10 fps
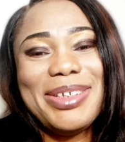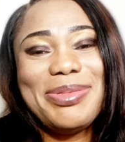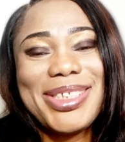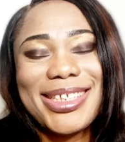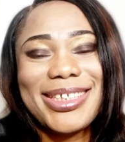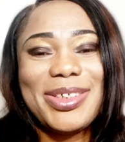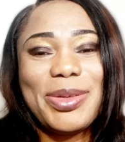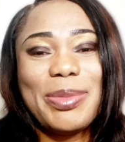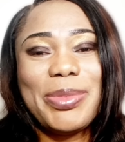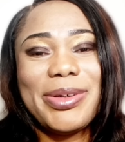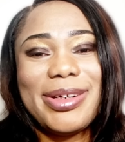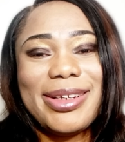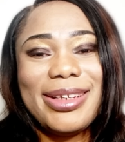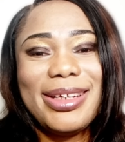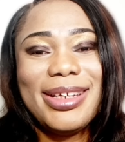name is Chacha
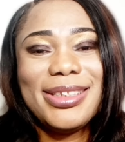Wabara.